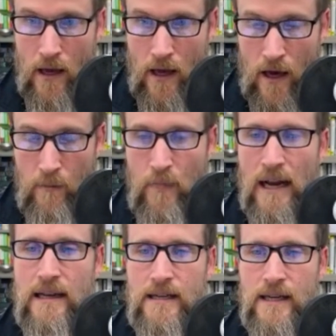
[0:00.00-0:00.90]

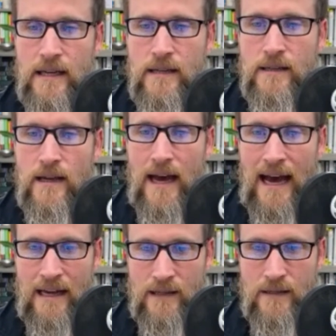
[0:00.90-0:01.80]
abilities
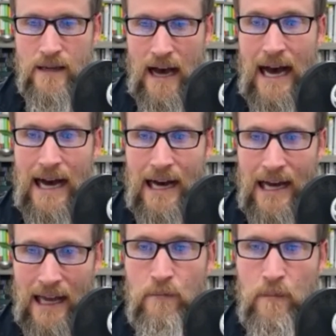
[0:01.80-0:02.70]
as our
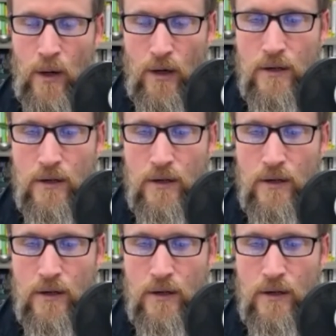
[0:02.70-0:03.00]
input.